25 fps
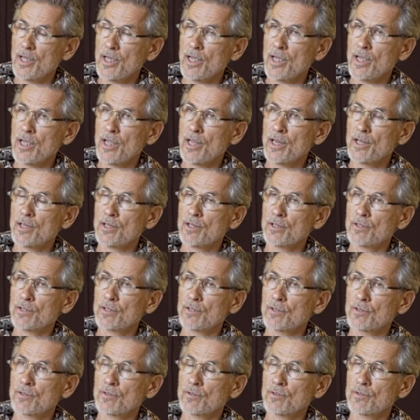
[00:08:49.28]
And
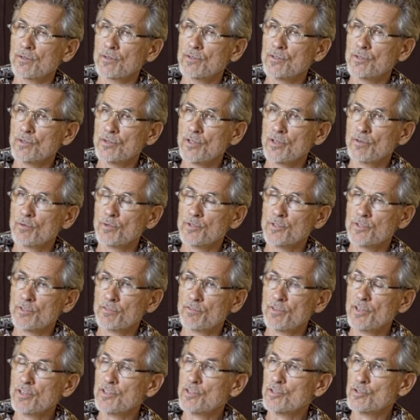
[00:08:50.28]
so there was the
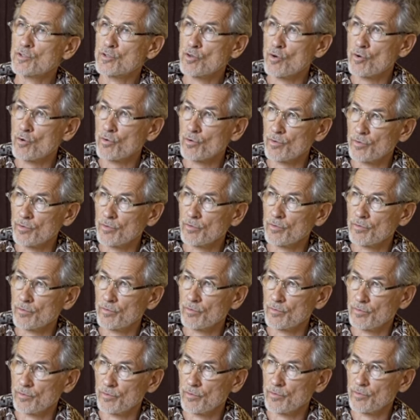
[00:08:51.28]
very strong
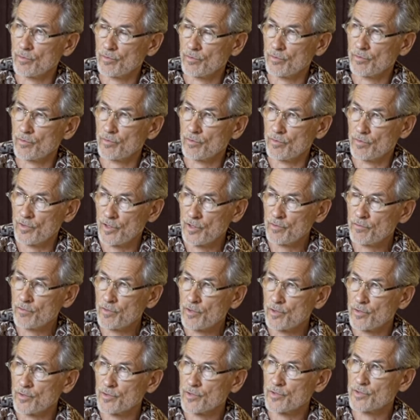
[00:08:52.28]

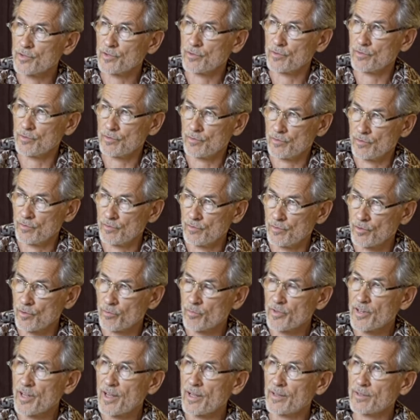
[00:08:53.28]
influence
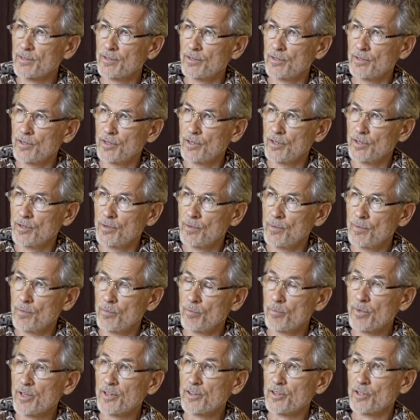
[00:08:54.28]
from that.
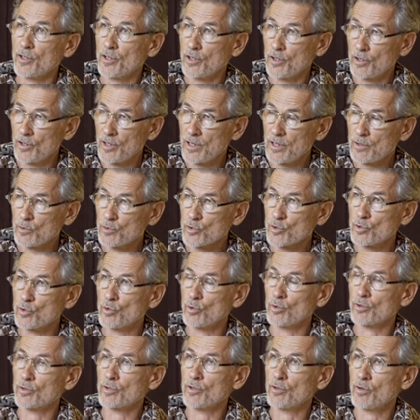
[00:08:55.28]
But her
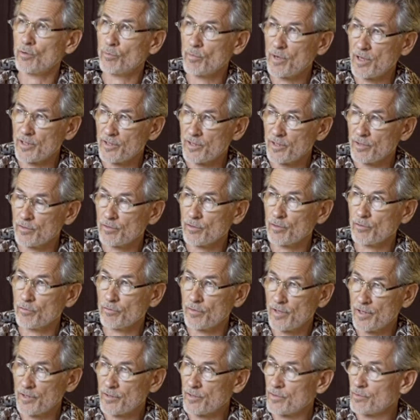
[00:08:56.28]
household, her mother and her
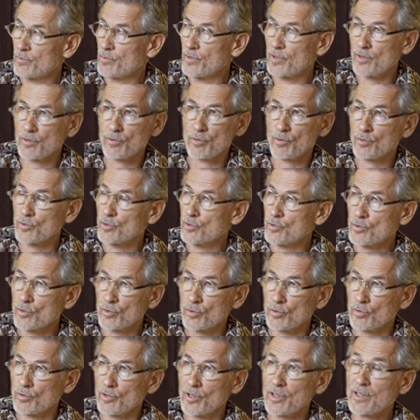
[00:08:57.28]
father, were not at
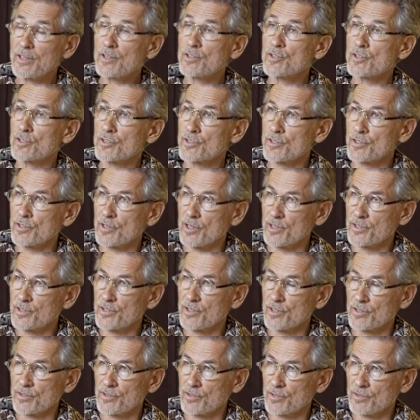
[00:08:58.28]
all religious in that
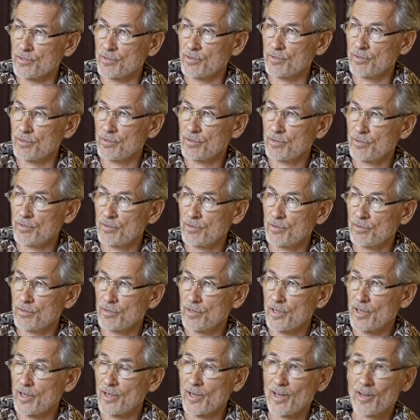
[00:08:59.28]
sense.
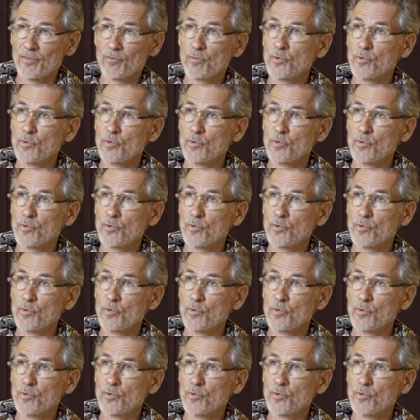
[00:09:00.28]
And that